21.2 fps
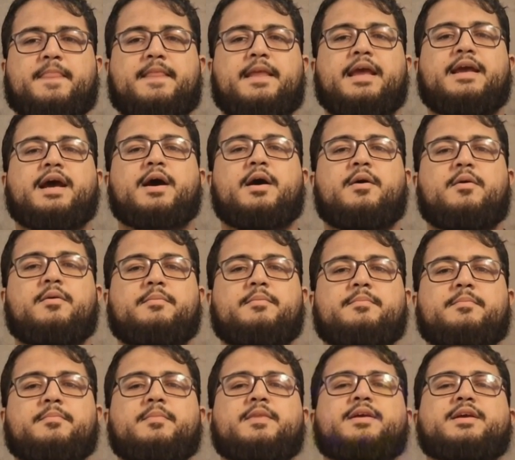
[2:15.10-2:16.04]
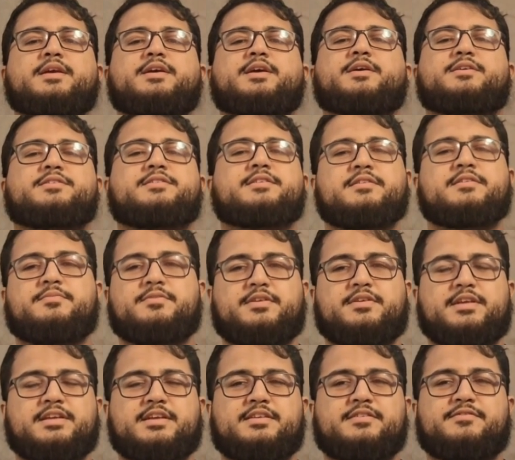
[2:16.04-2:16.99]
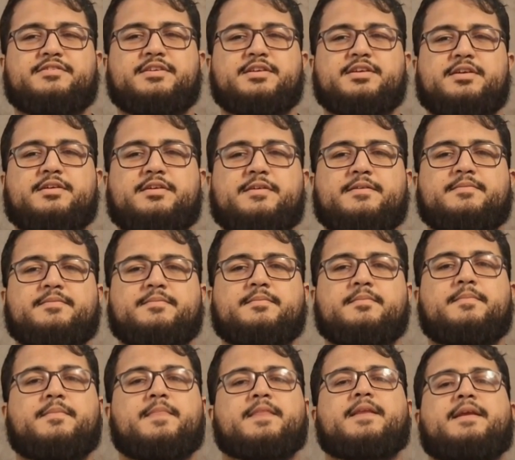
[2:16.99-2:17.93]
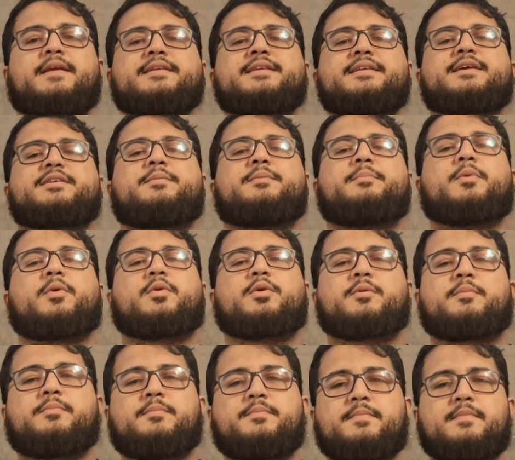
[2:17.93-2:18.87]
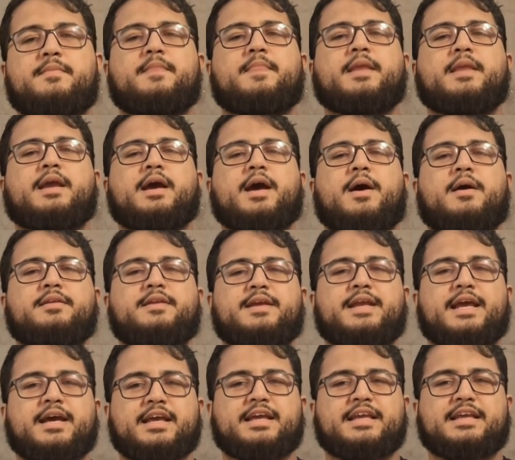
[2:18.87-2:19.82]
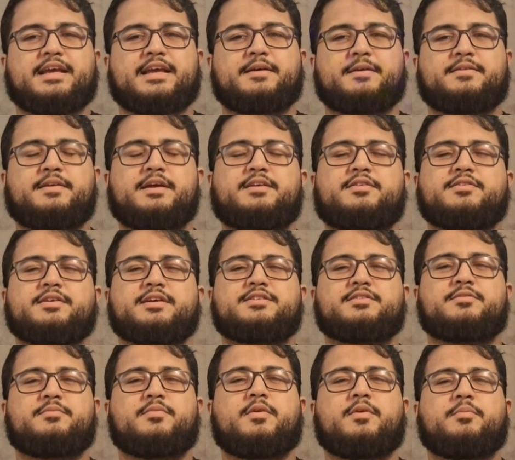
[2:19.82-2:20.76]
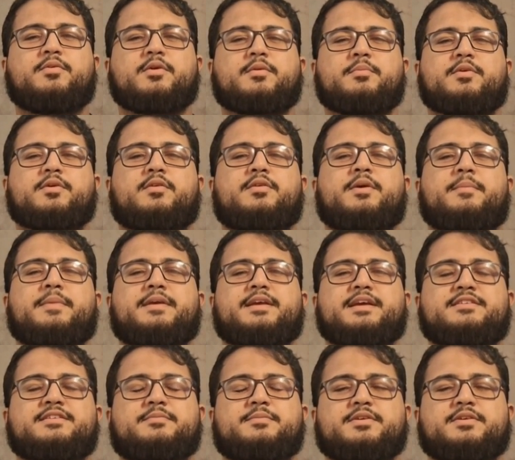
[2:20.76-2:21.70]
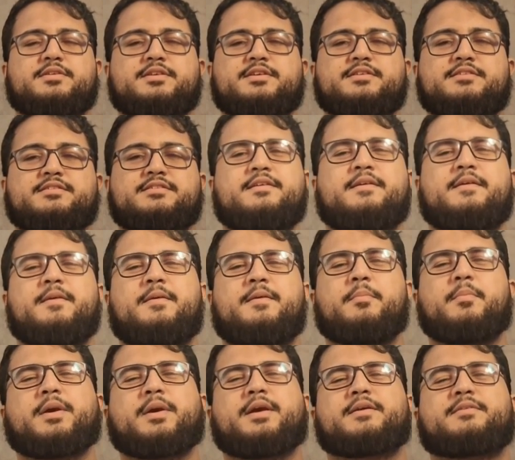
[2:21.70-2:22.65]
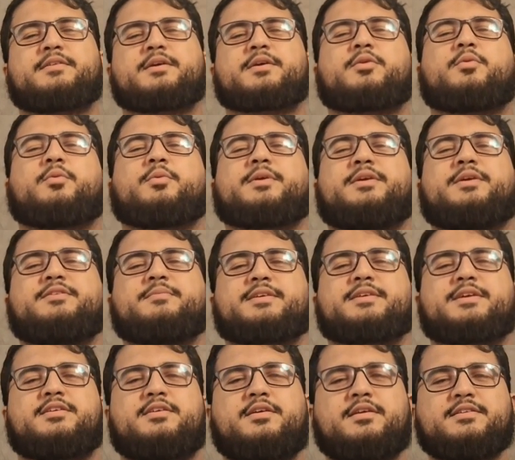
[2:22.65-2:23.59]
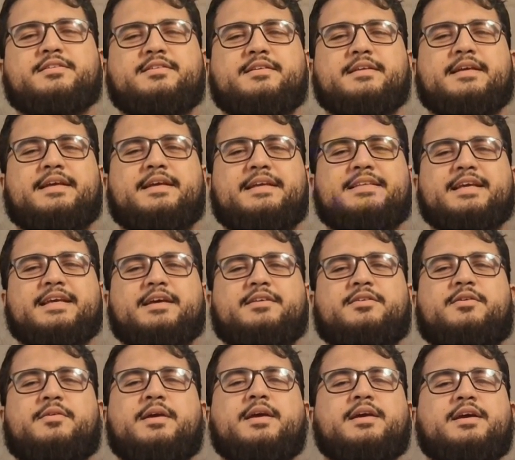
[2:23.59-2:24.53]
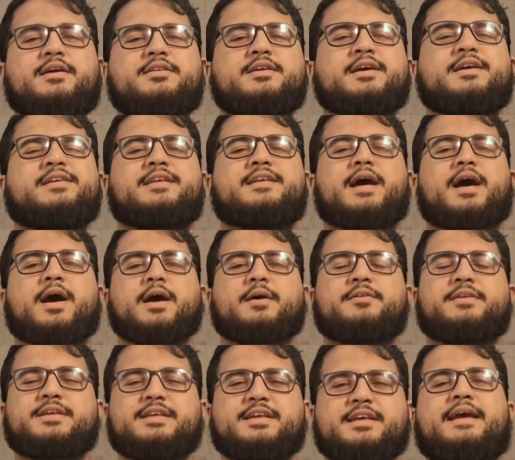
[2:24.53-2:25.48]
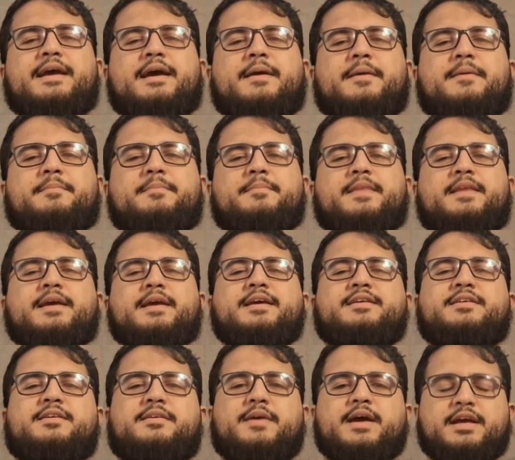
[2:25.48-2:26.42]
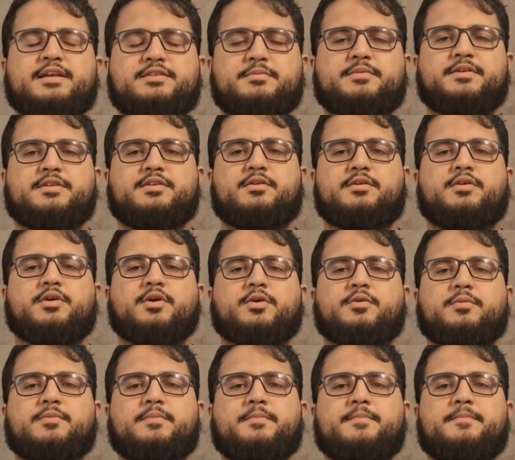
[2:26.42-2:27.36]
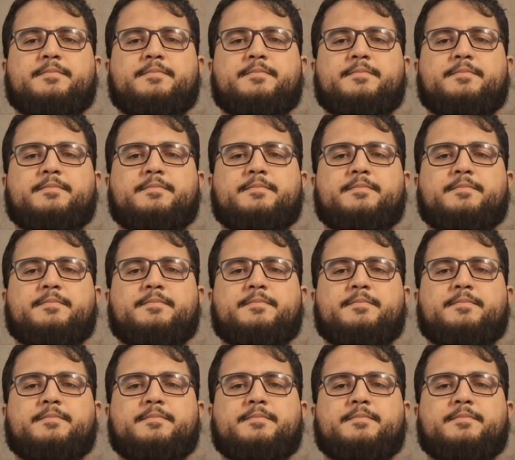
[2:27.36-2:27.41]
Now, with the cursor fully configured, let's explore how the LLM can transform your programming experience. One of the coolest features is that you can adjust how the LLM interacts with your code.